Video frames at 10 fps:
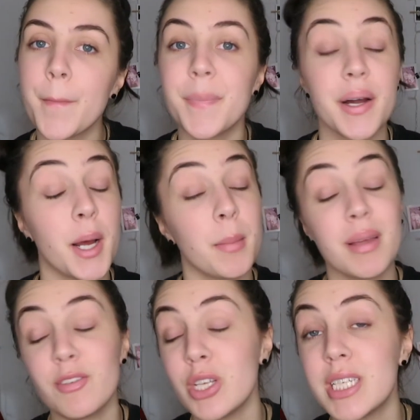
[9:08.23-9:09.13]
But
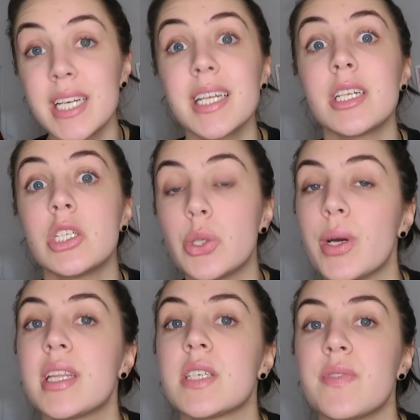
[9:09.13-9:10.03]
if you did
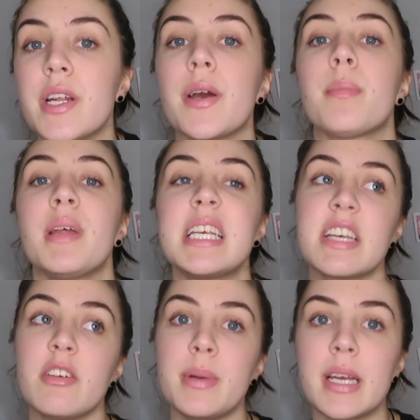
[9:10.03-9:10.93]
enjoy this video, please
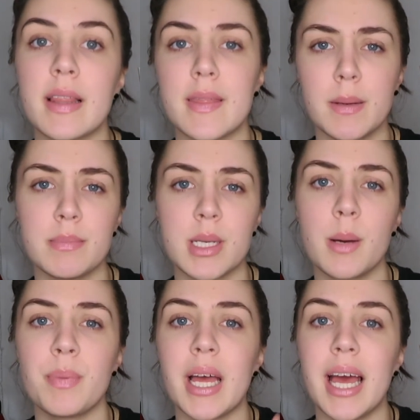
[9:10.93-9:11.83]
give it a big thumbs
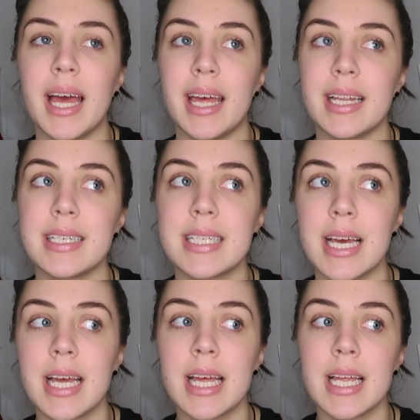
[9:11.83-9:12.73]
up and
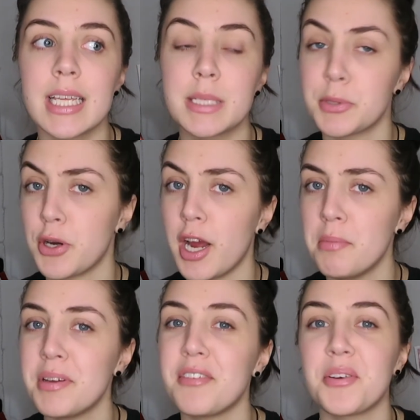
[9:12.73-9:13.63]

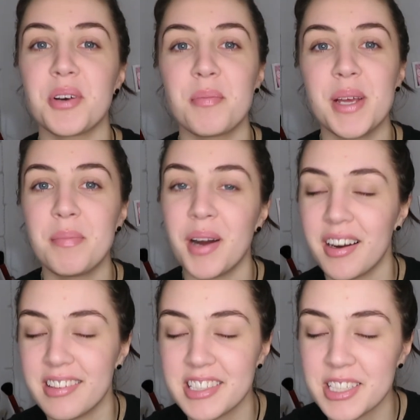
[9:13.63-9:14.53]
subscribe if you want to be a part
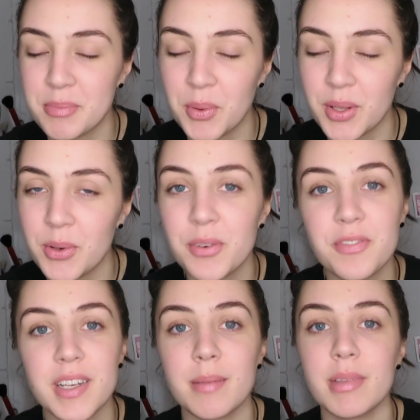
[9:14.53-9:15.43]
of this small little
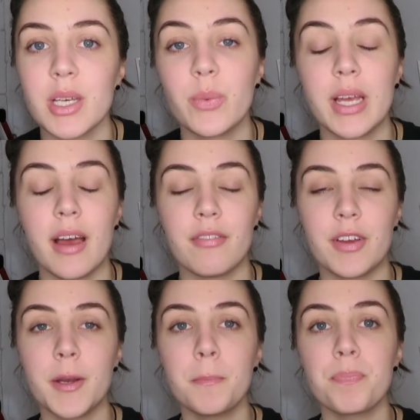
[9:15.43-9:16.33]
family we have
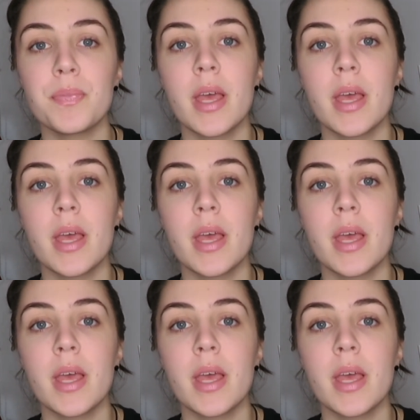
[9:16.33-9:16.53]
here.